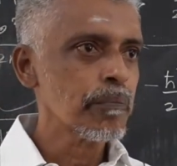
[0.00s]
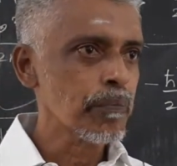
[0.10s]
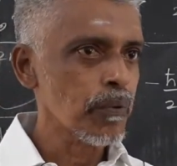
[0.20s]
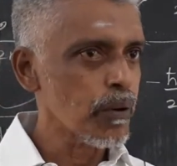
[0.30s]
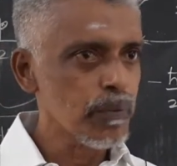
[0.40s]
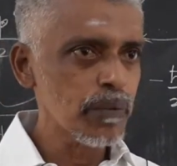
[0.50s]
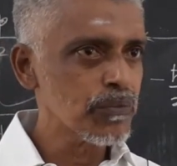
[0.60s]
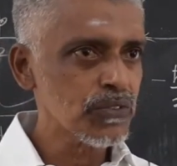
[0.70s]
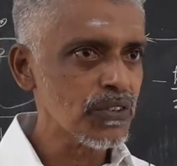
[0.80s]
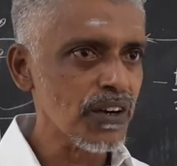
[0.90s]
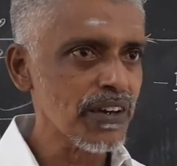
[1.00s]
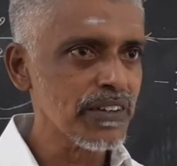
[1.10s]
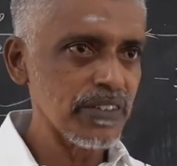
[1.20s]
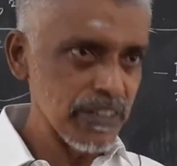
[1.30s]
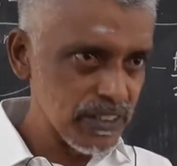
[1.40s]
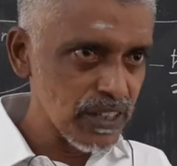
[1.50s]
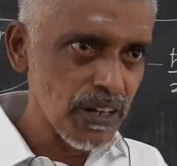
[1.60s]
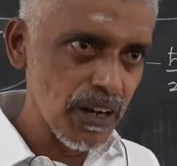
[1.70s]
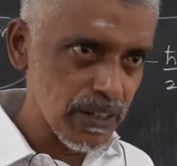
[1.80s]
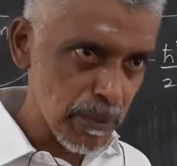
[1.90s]
These are
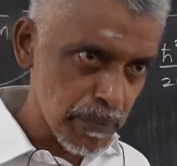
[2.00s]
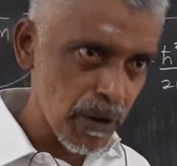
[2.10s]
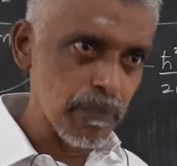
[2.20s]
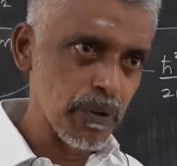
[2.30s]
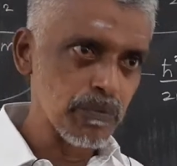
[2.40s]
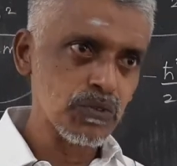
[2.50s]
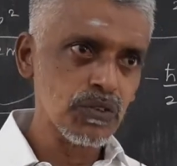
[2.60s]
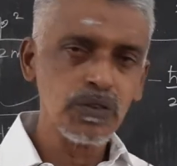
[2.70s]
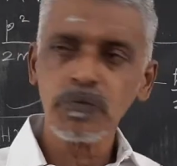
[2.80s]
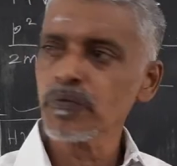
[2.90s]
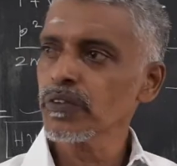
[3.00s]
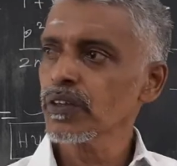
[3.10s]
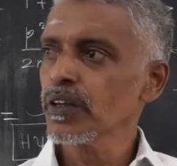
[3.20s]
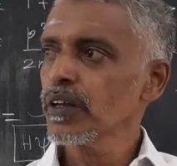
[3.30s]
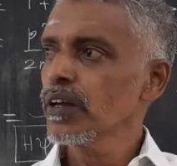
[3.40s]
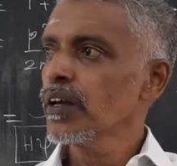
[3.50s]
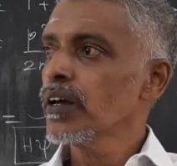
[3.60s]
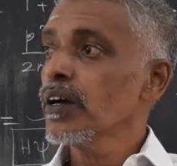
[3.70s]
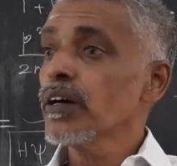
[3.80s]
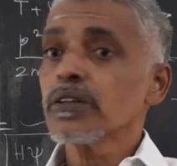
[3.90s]
all the problems.
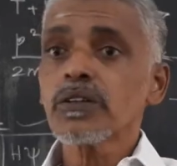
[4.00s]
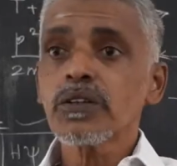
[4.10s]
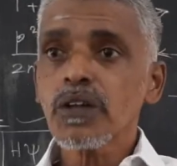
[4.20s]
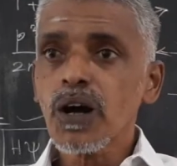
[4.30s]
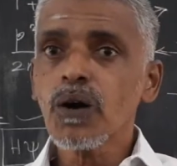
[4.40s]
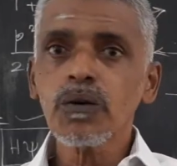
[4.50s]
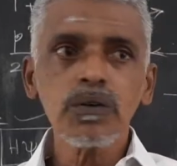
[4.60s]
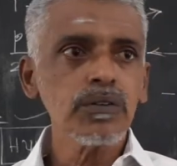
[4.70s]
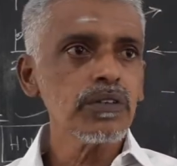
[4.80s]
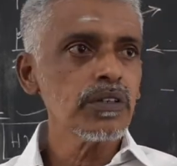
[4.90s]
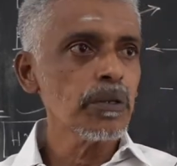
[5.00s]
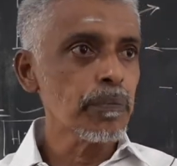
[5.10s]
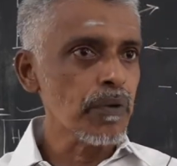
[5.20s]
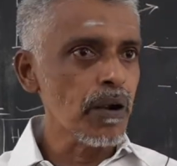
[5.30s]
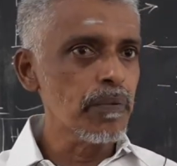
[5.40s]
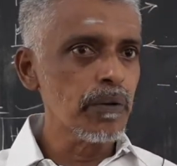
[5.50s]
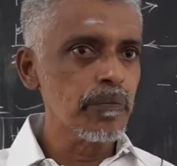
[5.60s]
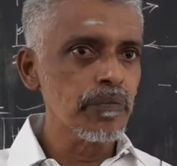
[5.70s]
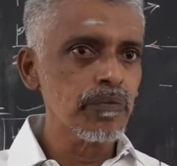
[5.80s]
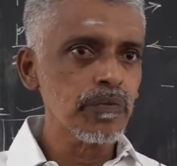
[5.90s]
Now the
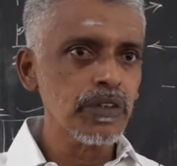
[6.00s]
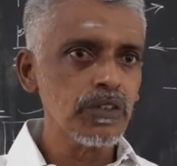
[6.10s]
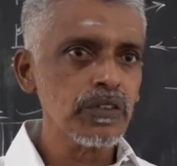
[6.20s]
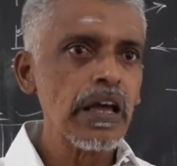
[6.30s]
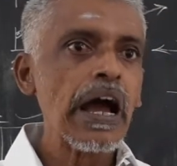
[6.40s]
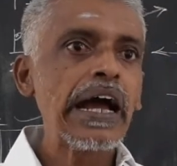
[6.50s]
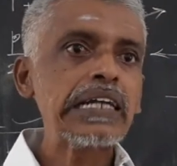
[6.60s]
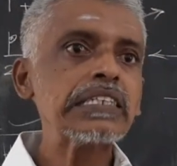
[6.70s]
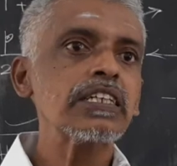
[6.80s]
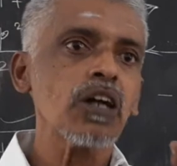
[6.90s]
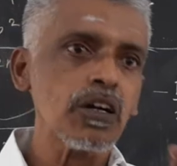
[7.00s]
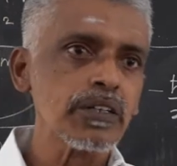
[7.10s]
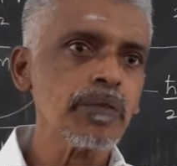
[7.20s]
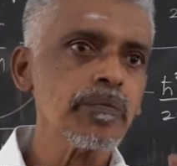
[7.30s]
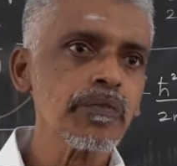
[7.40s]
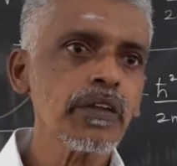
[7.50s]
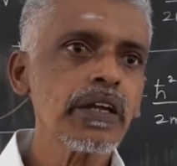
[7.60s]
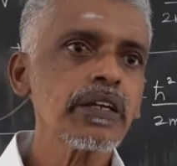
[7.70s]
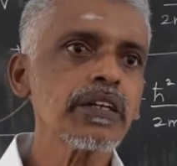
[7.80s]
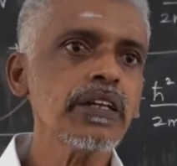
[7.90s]
problem is hydrogen
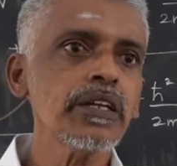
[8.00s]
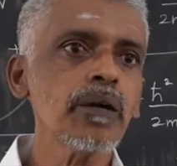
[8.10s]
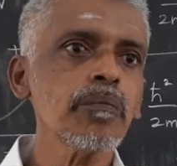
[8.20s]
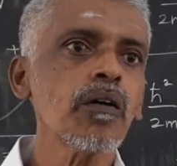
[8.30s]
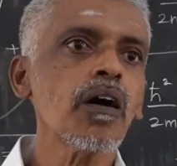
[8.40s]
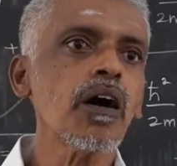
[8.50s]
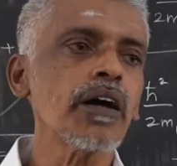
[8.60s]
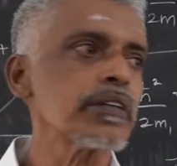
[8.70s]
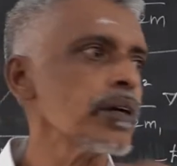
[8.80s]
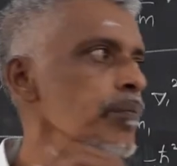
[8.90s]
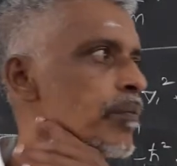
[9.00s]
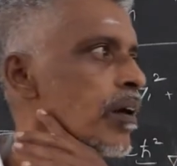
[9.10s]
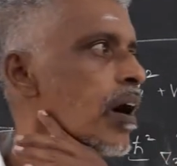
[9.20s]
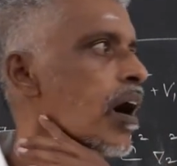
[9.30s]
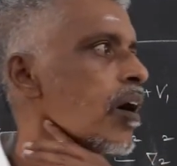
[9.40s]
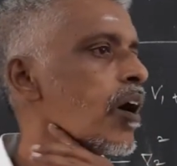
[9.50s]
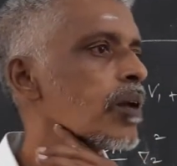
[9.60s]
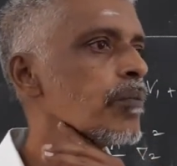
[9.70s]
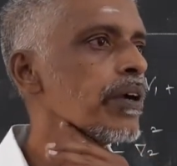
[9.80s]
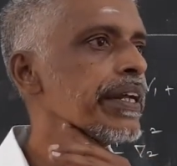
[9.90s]
atom, helium atom,
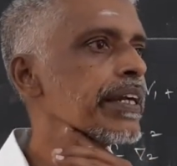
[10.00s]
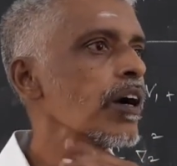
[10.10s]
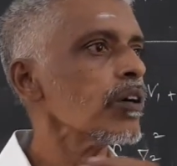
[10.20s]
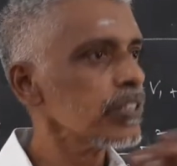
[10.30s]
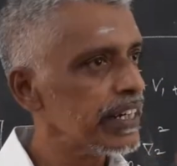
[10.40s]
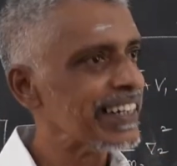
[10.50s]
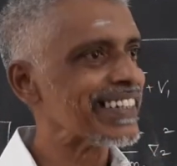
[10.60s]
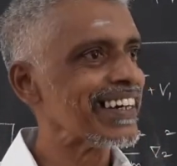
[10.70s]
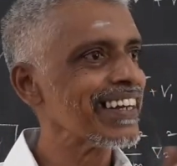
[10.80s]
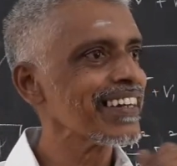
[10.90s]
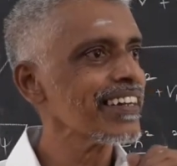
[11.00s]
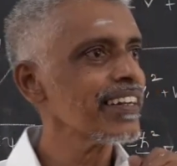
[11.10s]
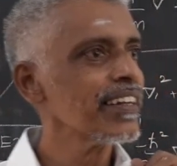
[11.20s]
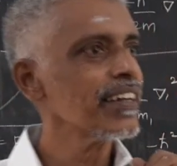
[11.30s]
harmonic oscillator.